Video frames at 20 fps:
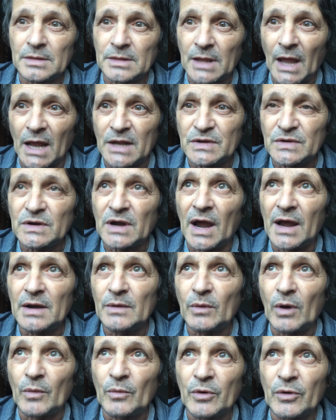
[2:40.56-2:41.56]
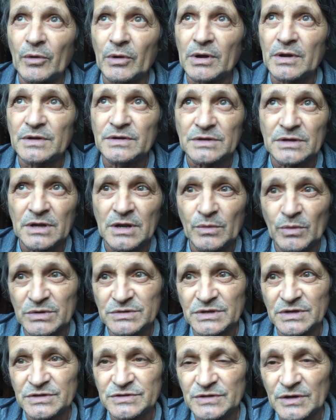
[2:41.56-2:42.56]
That's kind of what he was
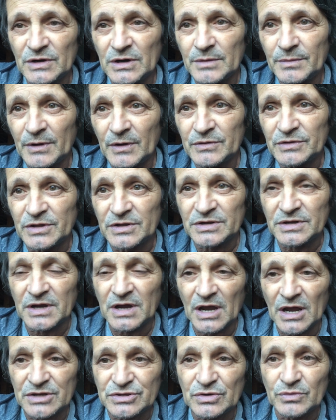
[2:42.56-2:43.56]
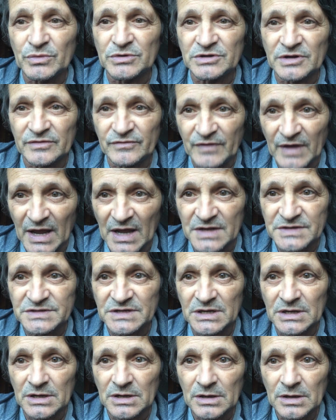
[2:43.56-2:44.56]
concerned about, that the cancer was
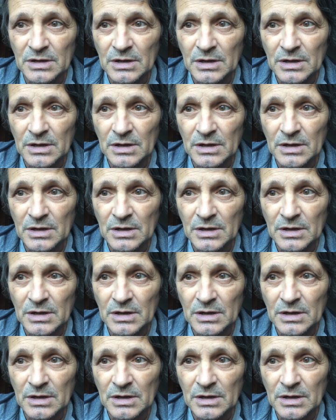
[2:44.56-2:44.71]
advancing.